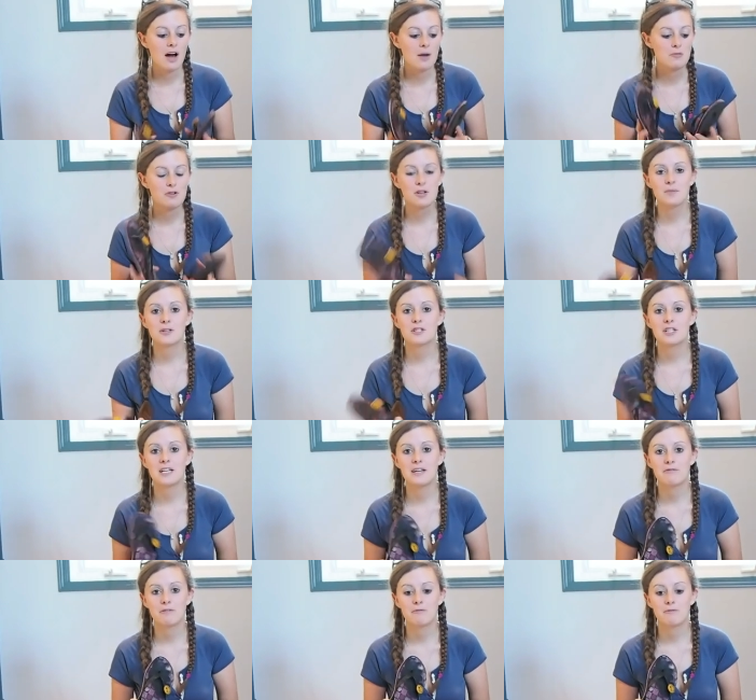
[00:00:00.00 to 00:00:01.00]
Pretty much
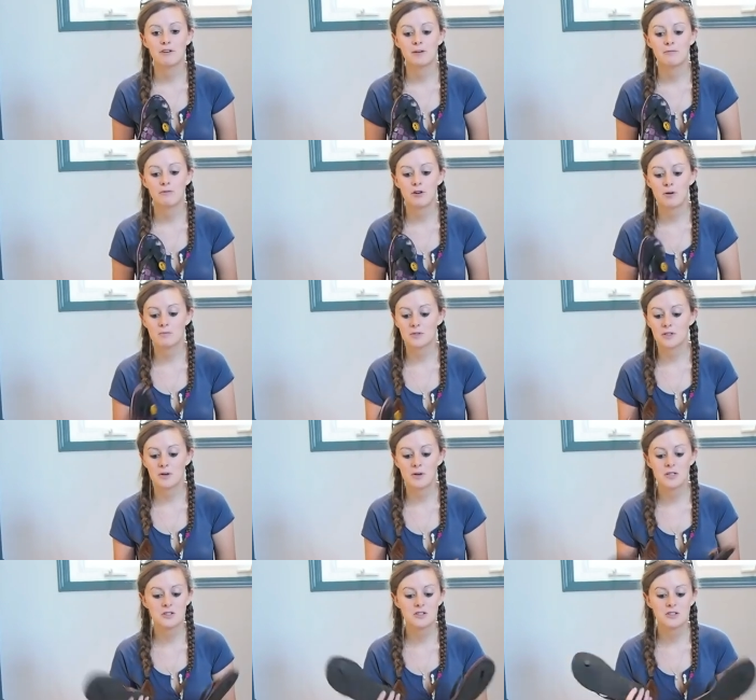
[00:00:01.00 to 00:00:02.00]
live in flip-flops, so
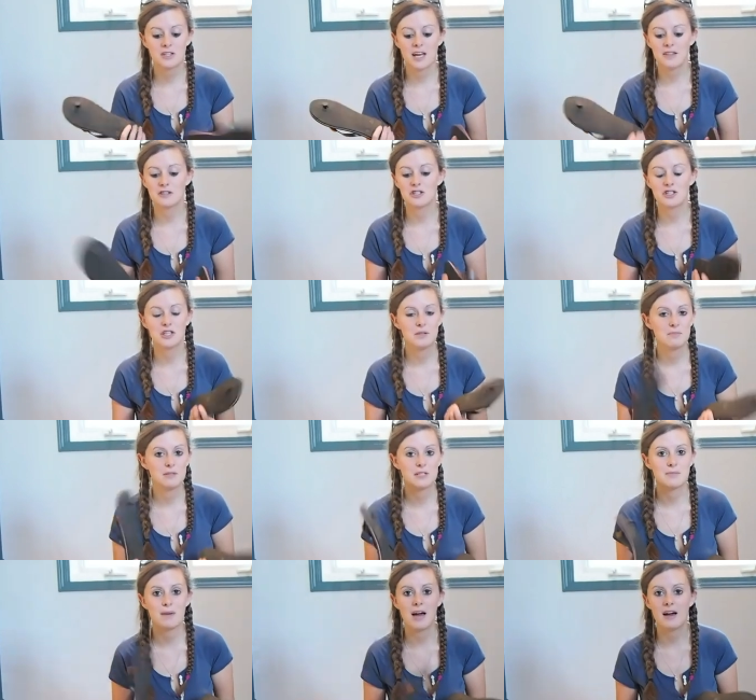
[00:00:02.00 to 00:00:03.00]
I just get the
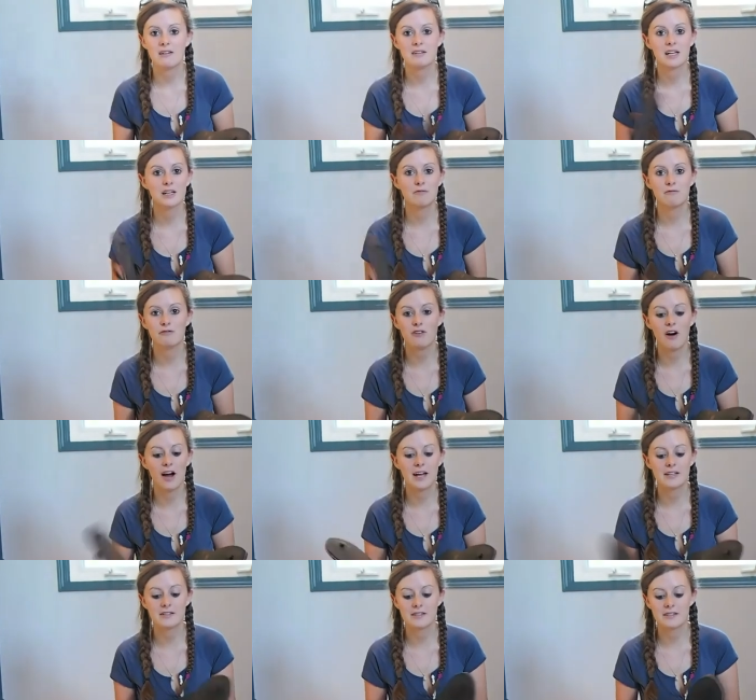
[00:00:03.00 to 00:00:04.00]
cheapest pair I can
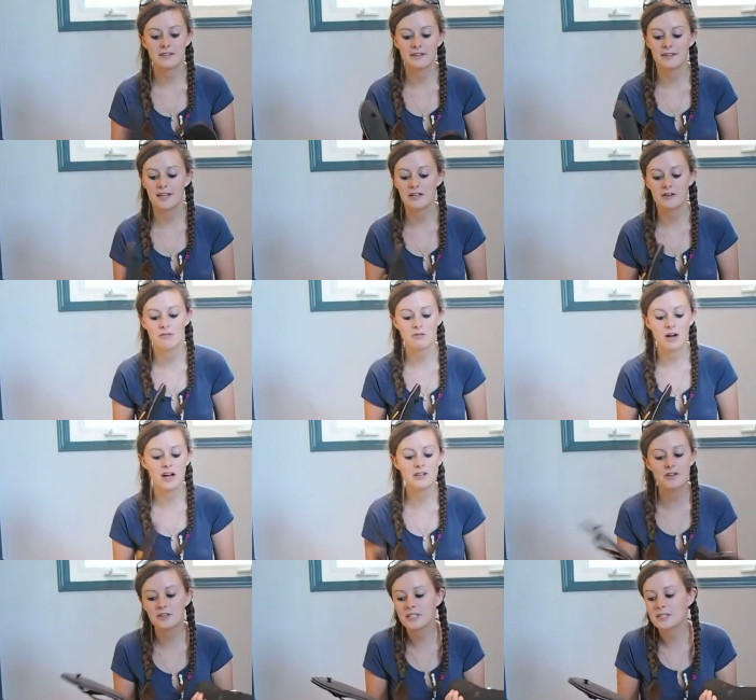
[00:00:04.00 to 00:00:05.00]
find, and I
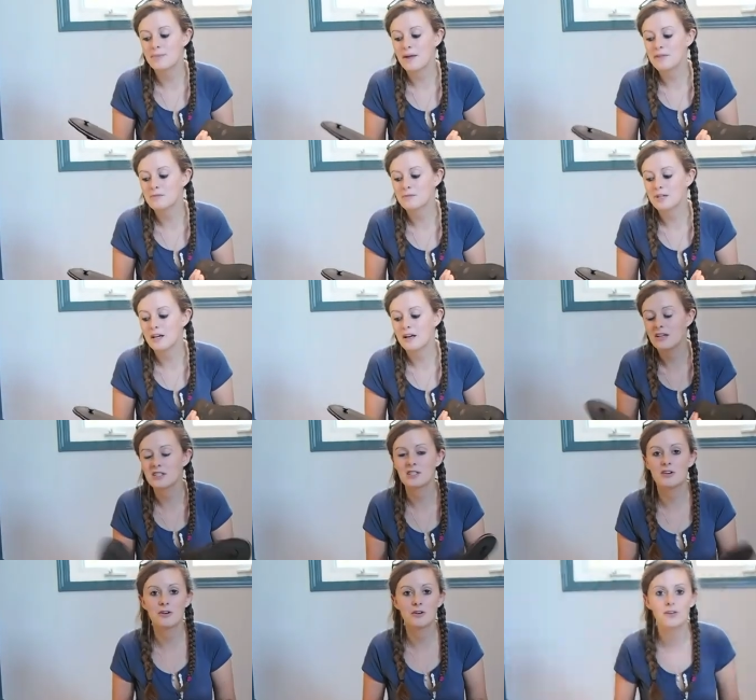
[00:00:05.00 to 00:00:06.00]
don't expect them to last
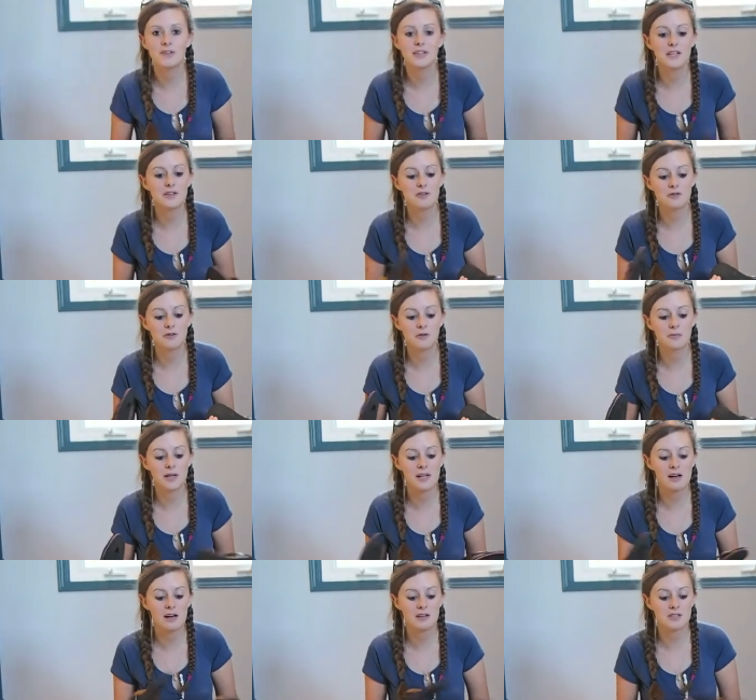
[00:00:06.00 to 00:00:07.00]
long. They don't
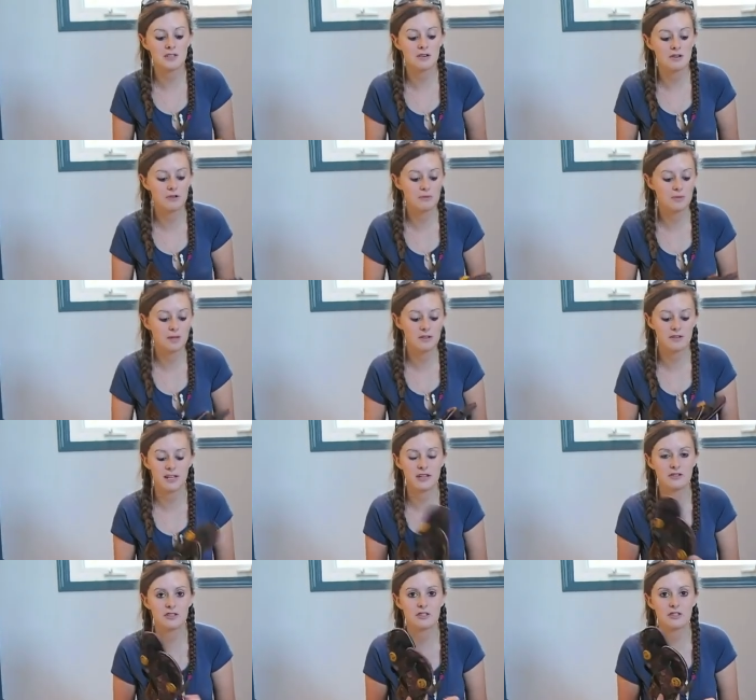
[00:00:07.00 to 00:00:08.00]
normally last long, but
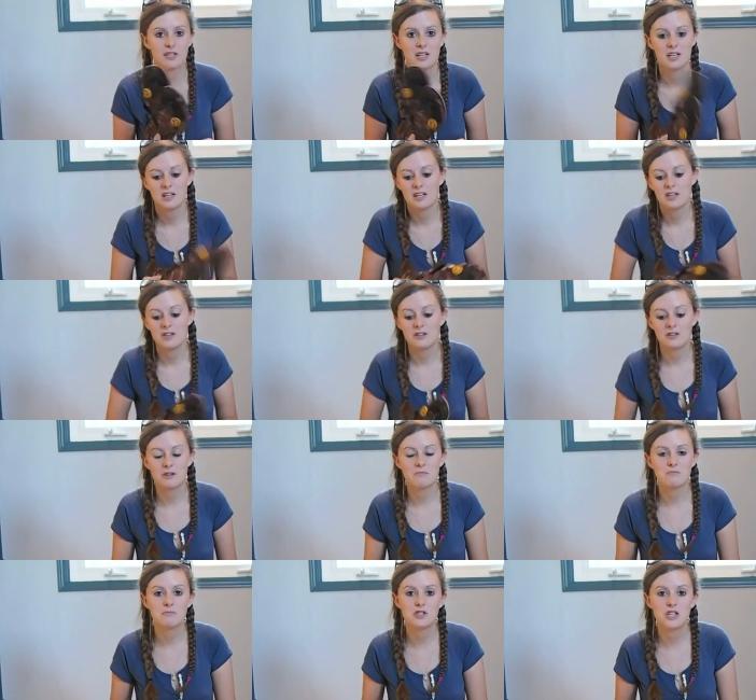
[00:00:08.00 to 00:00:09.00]
they're just, you
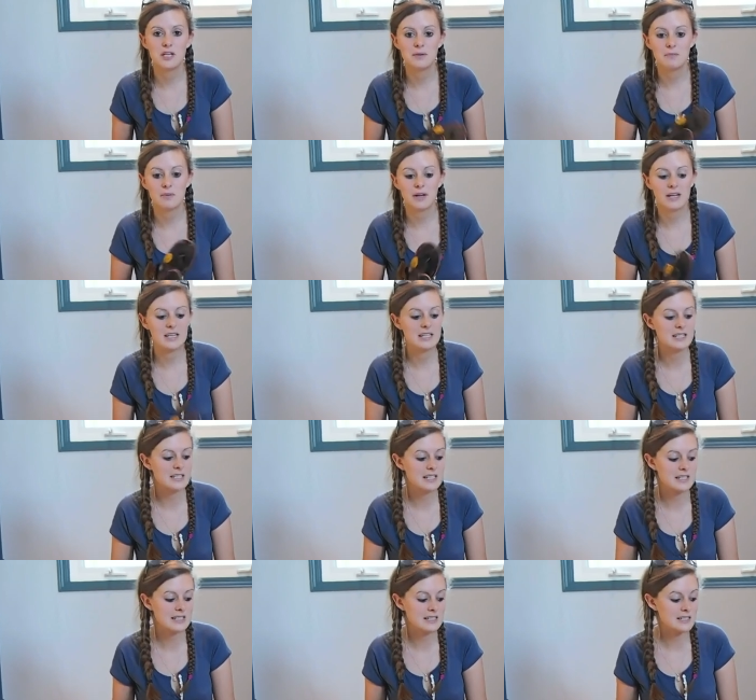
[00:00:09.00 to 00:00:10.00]
know, cheap and
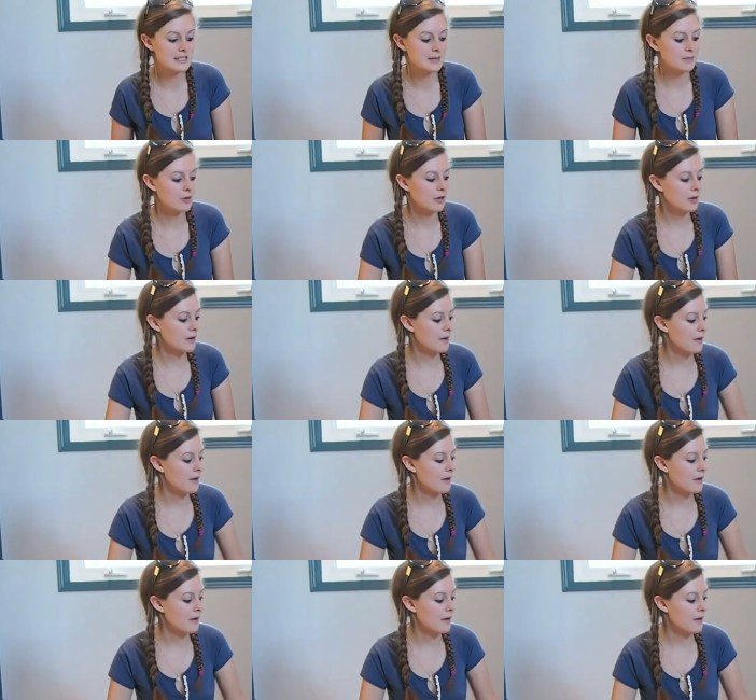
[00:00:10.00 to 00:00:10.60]
easy to slip on.